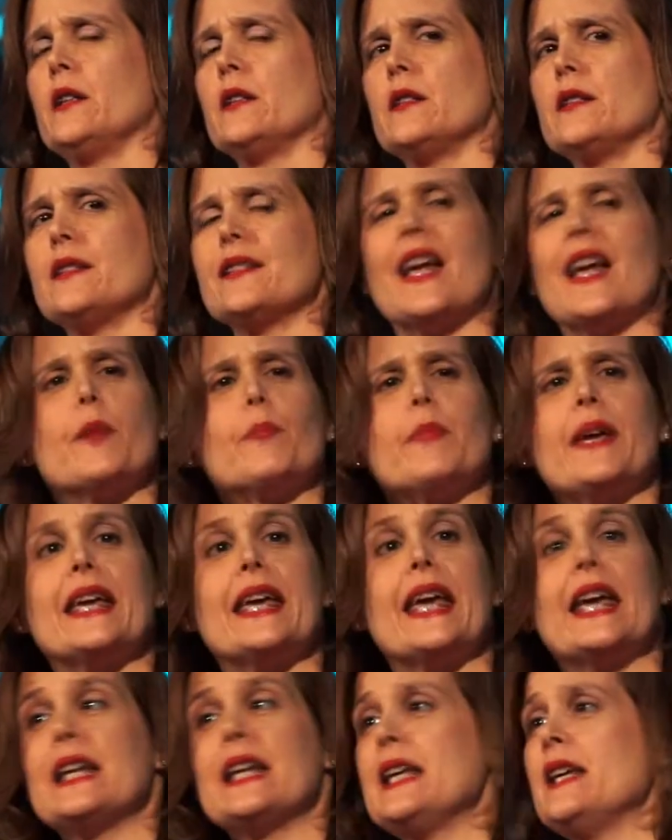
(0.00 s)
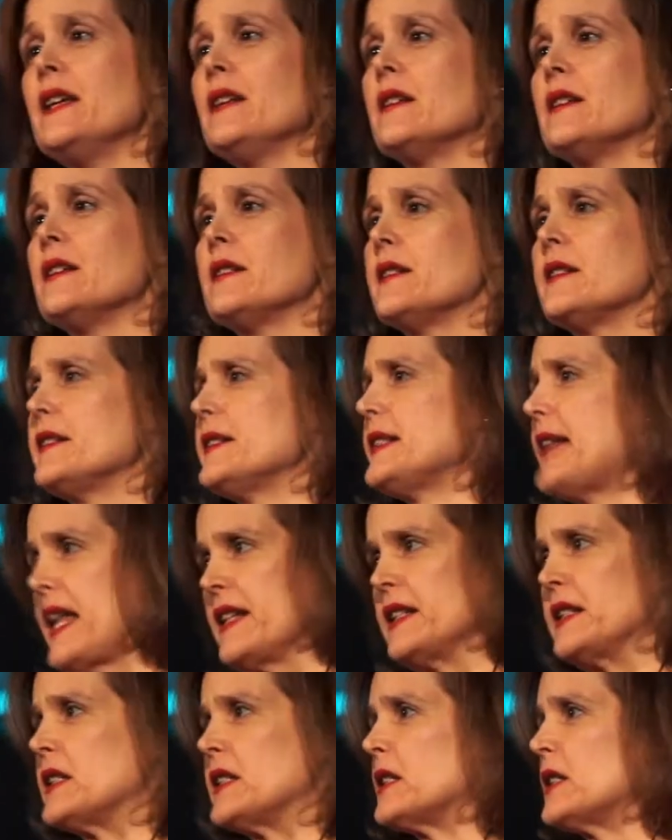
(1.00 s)
Does that make any
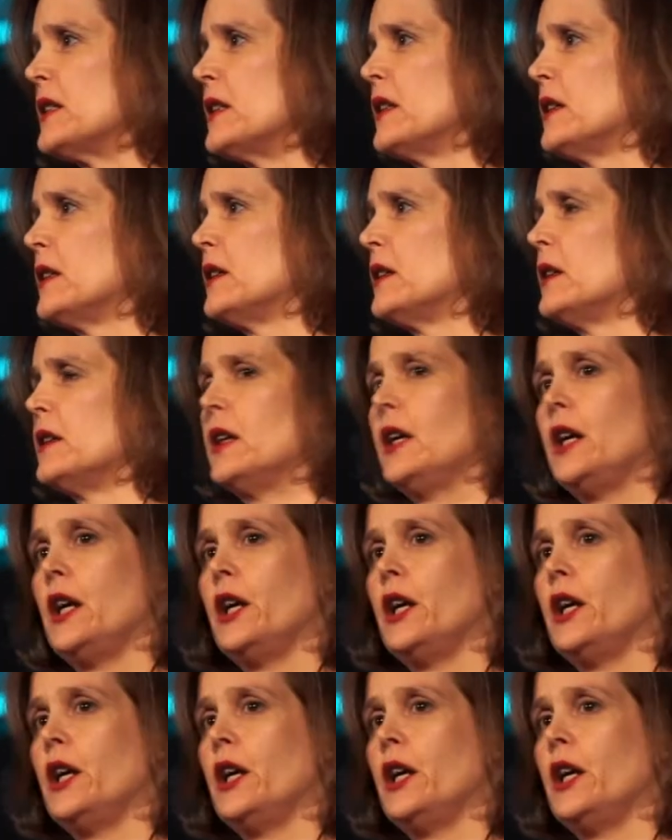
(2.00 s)
sense? No.